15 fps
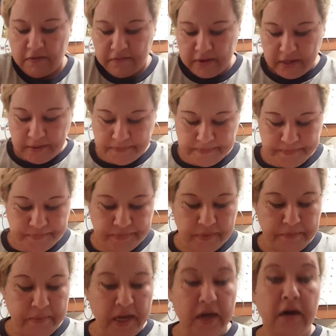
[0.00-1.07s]
oven.
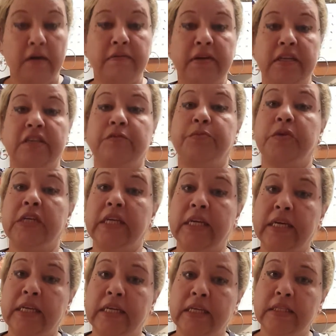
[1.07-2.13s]
My oven is
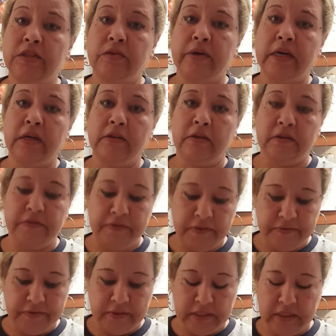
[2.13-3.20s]
preheated,
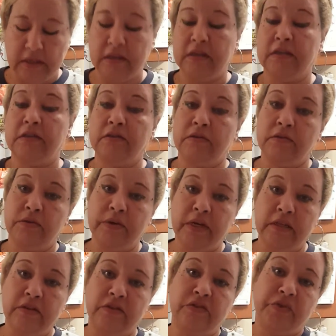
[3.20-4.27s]
350 or
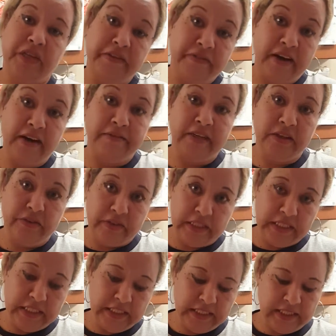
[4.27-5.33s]
325
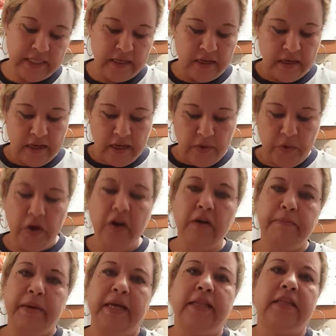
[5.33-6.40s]
degrees. We're gonna
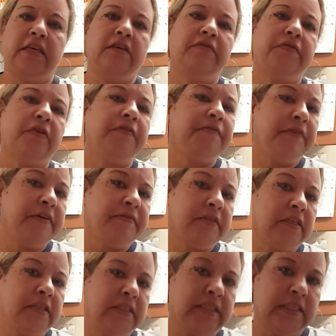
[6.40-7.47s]
bake this for
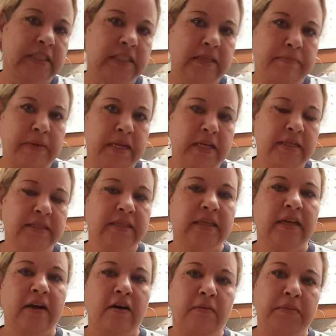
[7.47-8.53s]
50 to 60 minutes,
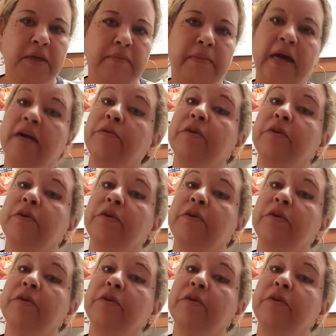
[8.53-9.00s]
and I'll be back